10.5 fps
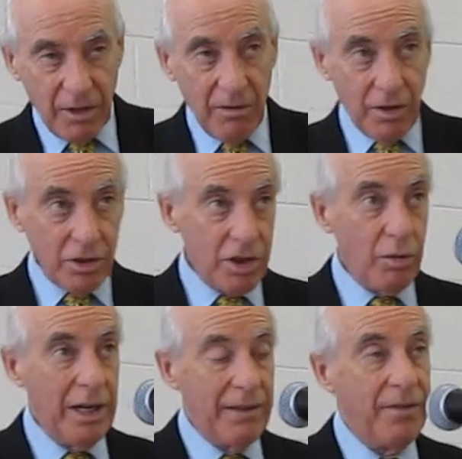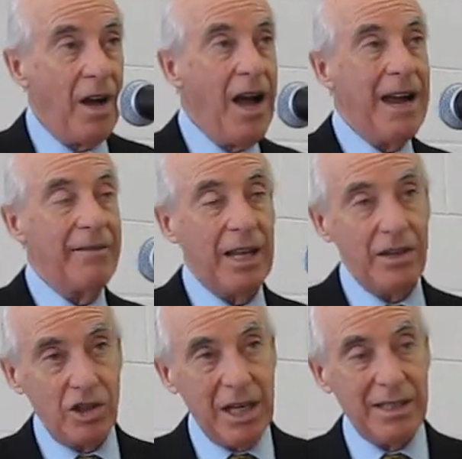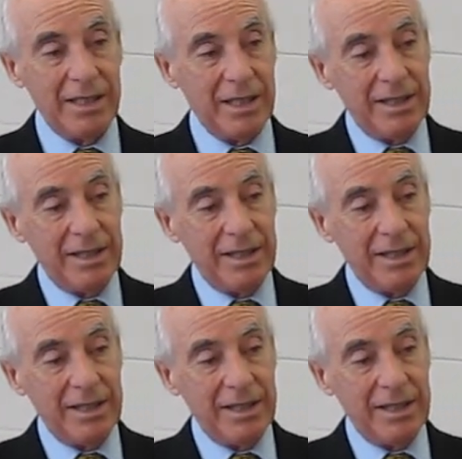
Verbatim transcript: verse 25, that Jesus